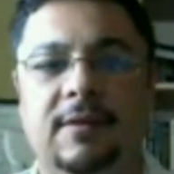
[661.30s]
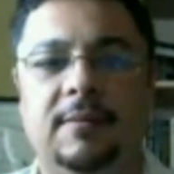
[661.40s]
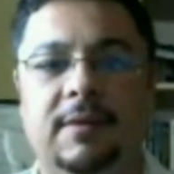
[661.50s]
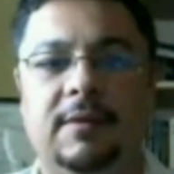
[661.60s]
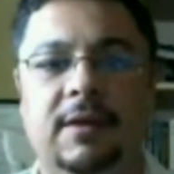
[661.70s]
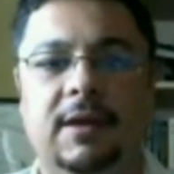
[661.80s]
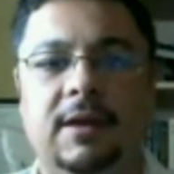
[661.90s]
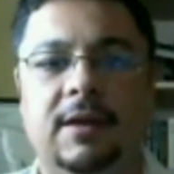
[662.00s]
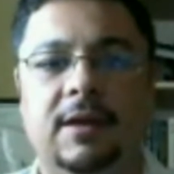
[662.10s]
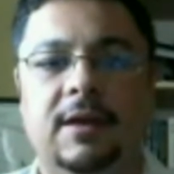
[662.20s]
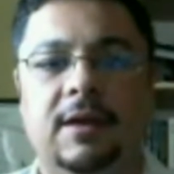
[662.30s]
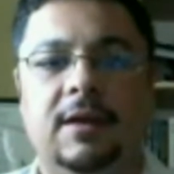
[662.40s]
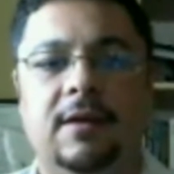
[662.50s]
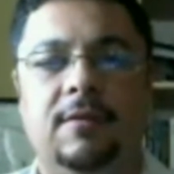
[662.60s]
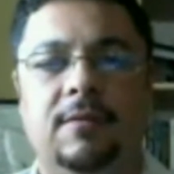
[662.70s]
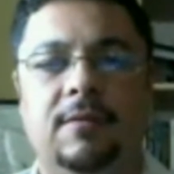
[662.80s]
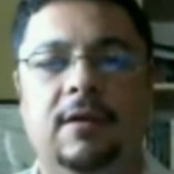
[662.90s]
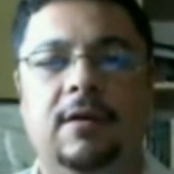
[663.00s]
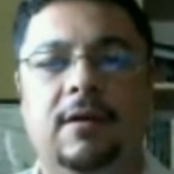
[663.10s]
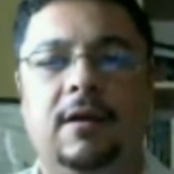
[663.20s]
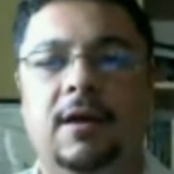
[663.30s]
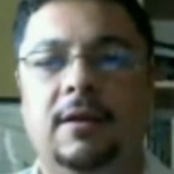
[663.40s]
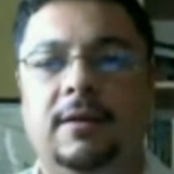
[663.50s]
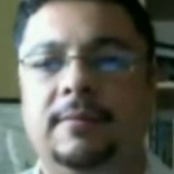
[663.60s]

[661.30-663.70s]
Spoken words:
Okay, so then if we are on.